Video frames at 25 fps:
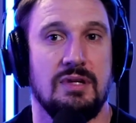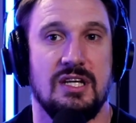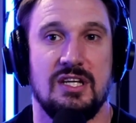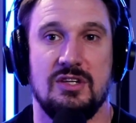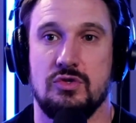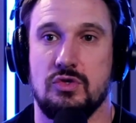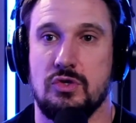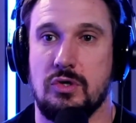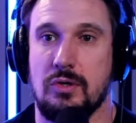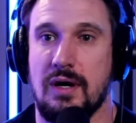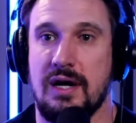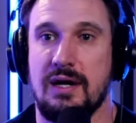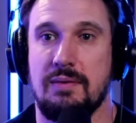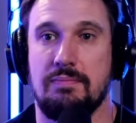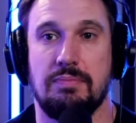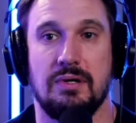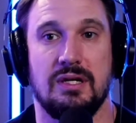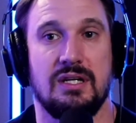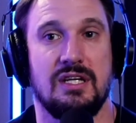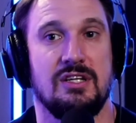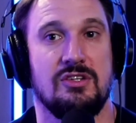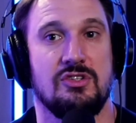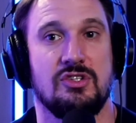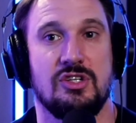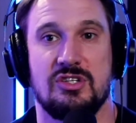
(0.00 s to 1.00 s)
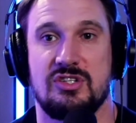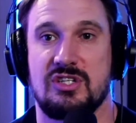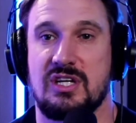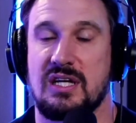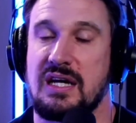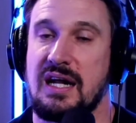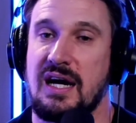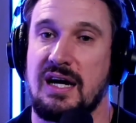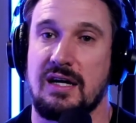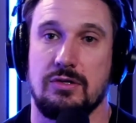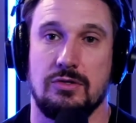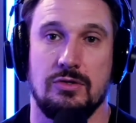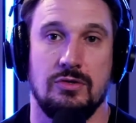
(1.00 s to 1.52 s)
He's great, but he just
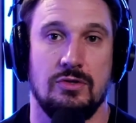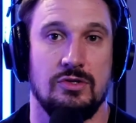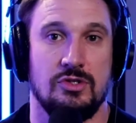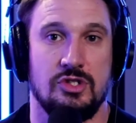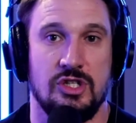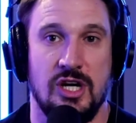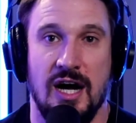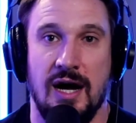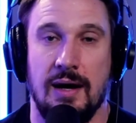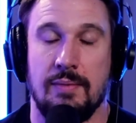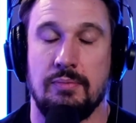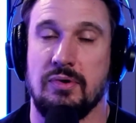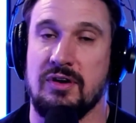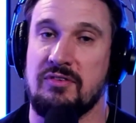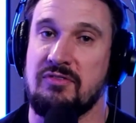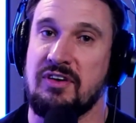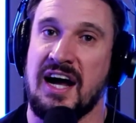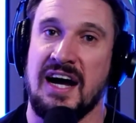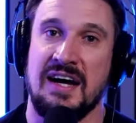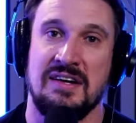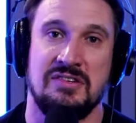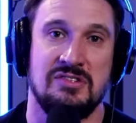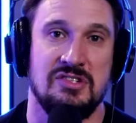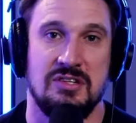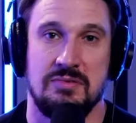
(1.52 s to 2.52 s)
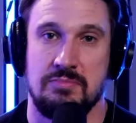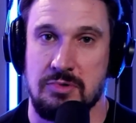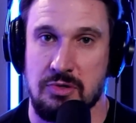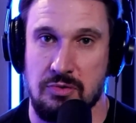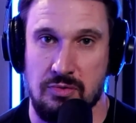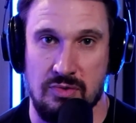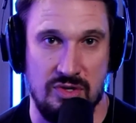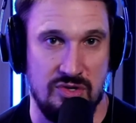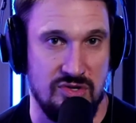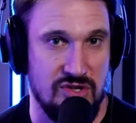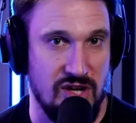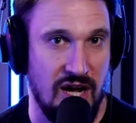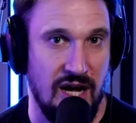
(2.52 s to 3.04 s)
cannot do the job. We've asked him to
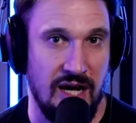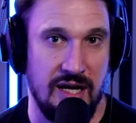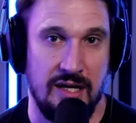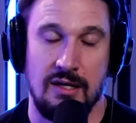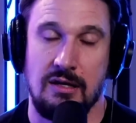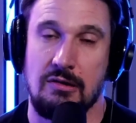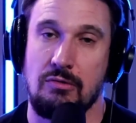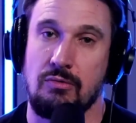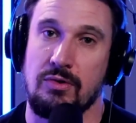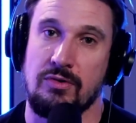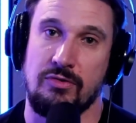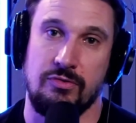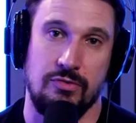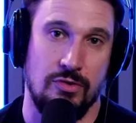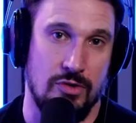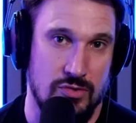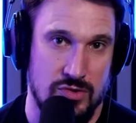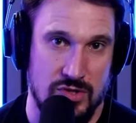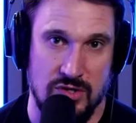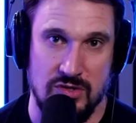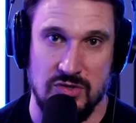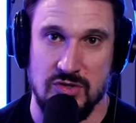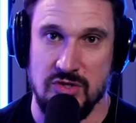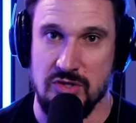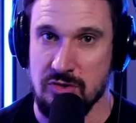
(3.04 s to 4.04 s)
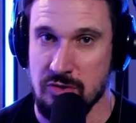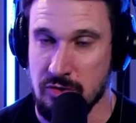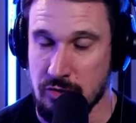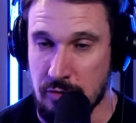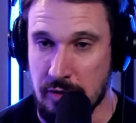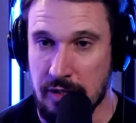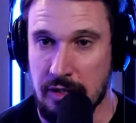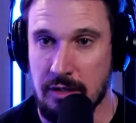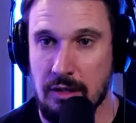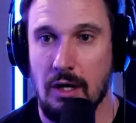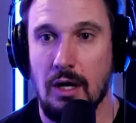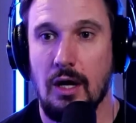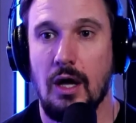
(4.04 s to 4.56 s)
resign. He refuses to do
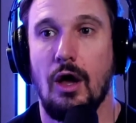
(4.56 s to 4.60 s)
it.